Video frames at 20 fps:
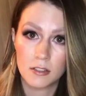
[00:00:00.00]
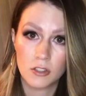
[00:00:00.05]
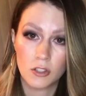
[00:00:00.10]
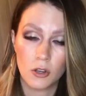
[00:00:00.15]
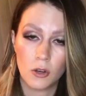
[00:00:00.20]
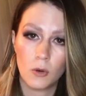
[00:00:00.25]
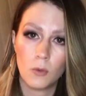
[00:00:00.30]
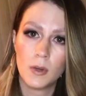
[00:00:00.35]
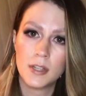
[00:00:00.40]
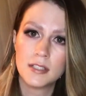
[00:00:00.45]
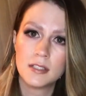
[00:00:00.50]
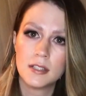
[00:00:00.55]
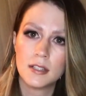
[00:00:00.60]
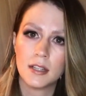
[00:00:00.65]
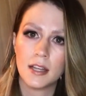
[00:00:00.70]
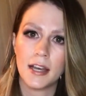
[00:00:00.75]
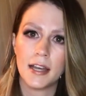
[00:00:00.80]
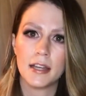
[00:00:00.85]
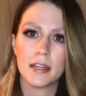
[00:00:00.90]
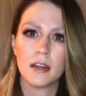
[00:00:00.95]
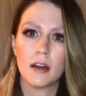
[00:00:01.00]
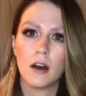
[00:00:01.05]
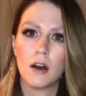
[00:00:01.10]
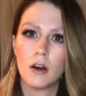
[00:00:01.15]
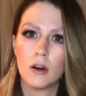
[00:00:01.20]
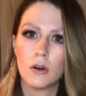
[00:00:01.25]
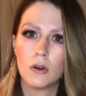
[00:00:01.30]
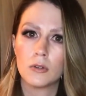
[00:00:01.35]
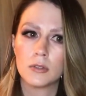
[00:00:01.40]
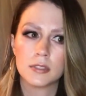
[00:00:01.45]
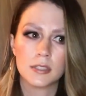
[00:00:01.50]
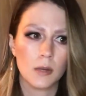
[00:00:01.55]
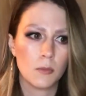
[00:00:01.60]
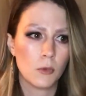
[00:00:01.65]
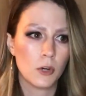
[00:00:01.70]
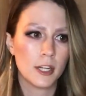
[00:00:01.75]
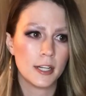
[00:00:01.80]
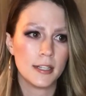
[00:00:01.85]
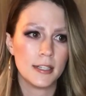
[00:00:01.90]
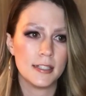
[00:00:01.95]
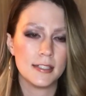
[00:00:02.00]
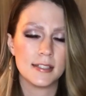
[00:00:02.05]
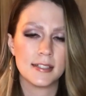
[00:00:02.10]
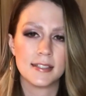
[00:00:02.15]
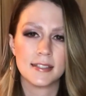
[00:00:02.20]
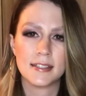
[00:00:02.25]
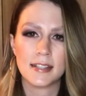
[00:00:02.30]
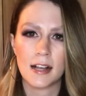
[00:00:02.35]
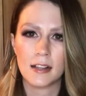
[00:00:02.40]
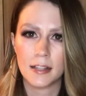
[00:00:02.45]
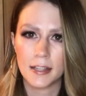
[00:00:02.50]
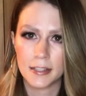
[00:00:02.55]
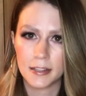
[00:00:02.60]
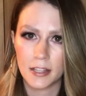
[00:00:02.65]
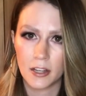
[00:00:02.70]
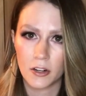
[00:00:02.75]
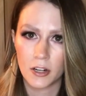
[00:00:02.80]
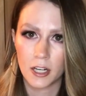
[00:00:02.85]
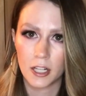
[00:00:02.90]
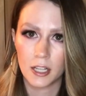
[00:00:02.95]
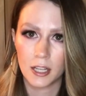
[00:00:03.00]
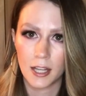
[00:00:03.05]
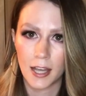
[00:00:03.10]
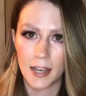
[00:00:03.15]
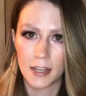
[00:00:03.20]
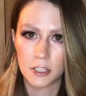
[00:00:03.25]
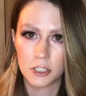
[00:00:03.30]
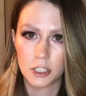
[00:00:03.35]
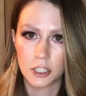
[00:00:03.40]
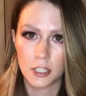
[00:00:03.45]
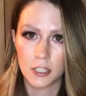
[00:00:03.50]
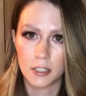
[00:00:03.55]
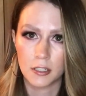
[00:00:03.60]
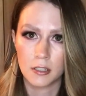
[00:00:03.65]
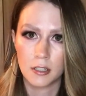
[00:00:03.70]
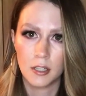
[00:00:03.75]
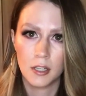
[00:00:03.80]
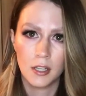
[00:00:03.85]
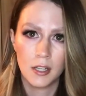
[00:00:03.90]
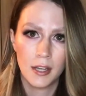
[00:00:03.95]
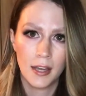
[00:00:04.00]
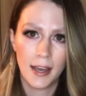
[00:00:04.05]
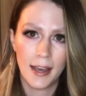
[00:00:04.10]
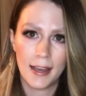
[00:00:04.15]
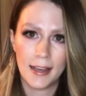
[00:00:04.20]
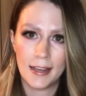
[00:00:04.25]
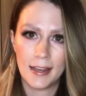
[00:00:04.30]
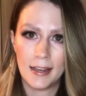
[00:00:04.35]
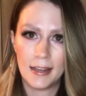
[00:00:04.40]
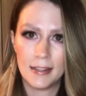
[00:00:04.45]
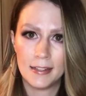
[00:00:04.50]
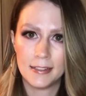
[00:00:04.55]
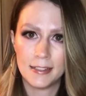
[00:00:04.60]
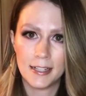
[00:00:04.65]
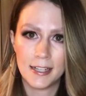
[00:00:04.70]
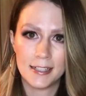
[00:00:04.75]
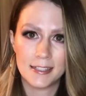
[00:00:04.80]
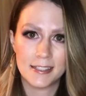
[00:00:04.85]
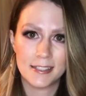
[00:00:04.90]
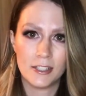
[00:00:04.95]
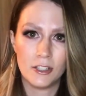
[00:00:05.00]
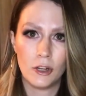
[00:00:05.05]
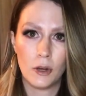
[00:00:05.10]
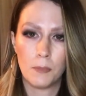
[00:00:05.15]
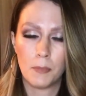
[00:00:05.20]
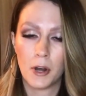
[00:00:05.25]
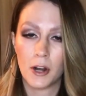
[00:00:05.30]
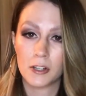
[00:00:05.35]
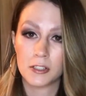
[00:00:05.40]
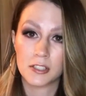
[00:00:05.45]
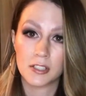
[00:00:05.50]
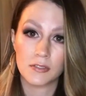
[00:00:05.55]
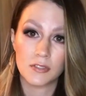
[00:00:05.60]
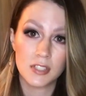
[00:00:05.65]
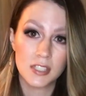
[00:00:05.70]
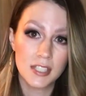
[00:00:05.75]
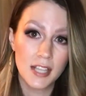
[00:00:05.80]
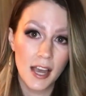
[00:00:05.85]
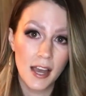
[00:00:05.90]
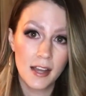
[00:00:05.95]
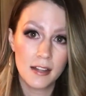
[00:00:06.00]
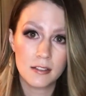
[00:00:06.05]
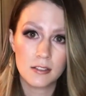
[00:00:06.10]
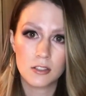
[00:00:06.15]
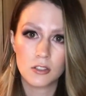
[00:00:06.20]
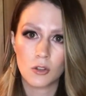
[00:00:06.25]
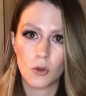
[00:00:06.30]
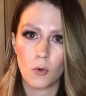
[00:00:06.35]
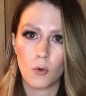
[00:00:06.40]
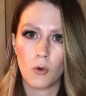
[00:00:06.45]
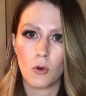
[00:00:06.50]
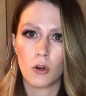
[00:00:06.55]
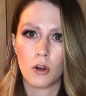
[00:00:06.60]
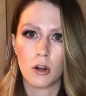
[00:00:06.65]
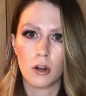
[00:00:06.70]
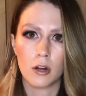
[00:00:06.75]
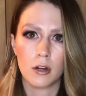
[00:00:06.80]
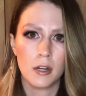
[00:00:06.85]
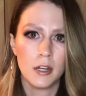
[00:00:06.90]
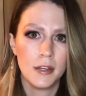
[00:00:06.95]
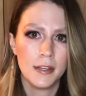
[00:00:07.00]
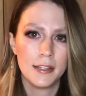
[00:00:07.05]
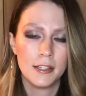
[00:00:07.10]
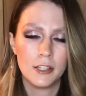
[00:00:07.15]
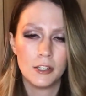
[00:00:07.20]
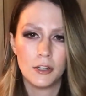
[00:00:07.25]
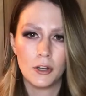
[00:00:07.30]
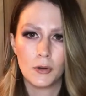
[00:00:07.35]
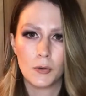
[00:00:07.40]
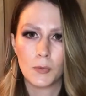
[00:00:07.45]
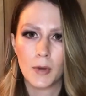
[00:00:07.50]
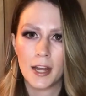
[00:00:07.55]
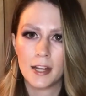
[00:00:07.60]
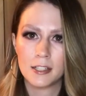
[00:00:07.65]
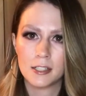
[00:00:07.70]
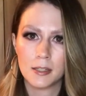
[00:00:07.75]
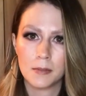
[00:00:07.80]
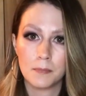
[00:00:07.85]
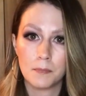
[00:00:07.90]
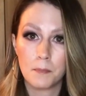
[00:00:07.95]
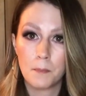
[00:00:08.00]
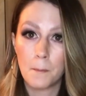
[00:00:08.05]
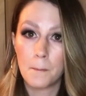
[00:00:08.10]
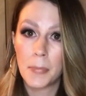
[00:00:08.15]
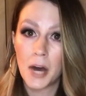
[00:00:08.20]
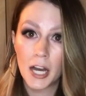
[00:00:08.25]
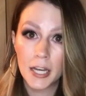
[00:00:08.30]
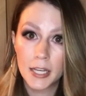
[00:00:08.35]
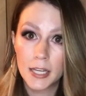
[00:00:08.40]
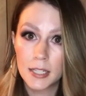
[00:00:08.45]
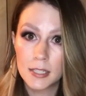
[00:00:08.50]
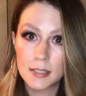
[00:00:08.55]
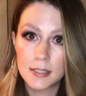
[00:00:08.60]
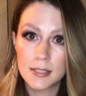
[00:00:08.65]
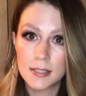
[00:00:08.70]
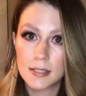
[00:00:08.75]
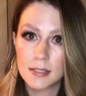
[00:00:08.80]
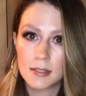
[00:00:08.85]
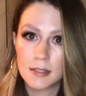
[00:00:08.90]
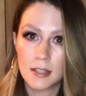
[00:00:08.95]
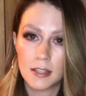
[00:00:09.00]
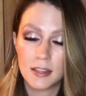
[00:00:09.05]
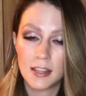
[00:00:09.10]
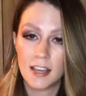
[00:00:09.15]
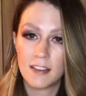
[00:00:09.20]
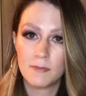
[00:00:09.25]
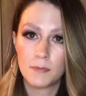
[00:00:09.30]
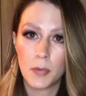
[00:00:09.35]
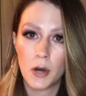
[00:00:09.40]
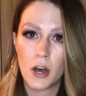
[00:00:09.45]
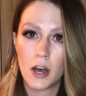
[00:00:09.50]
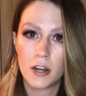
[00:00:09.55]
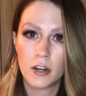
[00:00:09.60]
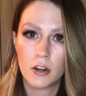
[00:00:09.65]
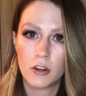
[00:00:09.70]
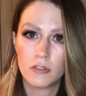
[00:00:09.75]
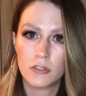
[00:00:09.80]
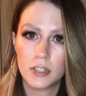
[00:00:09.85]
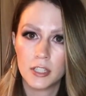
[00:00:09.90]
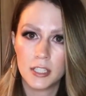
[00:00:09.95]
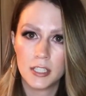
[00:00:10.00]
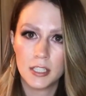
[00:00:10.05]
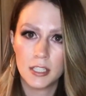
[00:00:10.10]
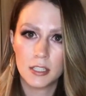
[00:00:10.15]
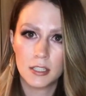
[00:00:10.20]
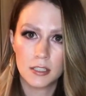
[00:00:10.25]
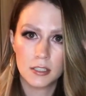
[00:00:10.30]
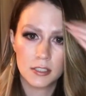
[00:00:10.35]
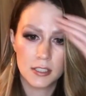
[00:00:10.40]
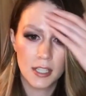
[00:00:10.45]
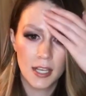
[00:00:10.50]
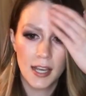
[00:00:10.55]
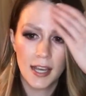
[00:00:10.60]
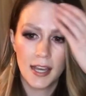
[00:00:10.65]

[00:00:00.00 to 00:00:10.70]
So it wasn't like, oh, someone is selling their collection and it's, you know, parts of sets or, you know, random buckets that they've bought over the years.